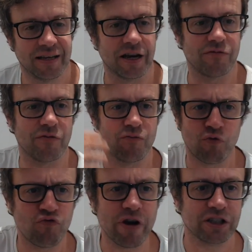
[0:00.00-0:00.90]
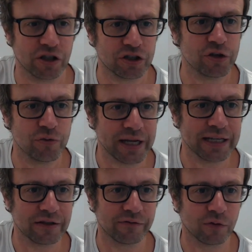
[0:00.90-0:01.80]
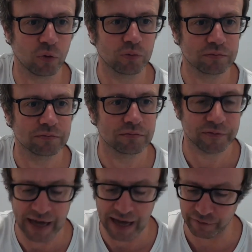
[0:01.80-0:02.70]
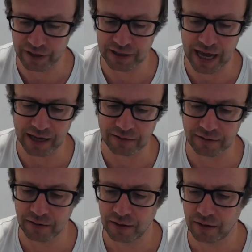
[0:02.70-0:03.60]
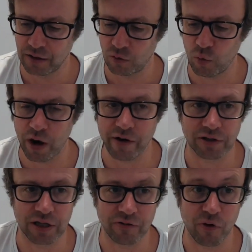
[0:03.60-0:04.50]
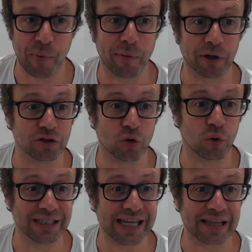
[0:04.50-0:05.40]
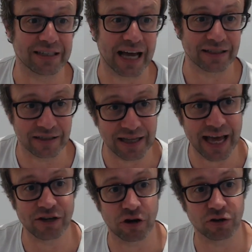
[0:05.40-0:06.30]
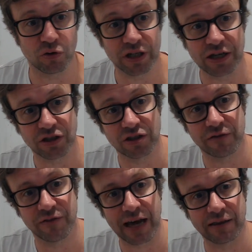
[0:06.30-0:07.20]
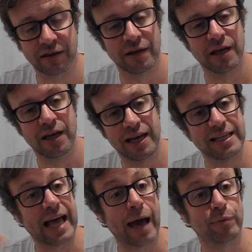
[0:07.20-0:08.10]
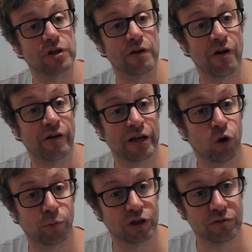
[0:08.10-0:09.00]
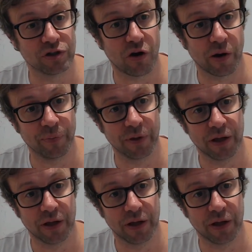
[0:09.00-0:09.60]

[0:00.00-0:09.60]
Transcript: you know, the, the richness you need to fall foul of this tax. Whereas the Republicans call it death tax because they're trying to draw attention to the fact that it happens at a very inopportune time.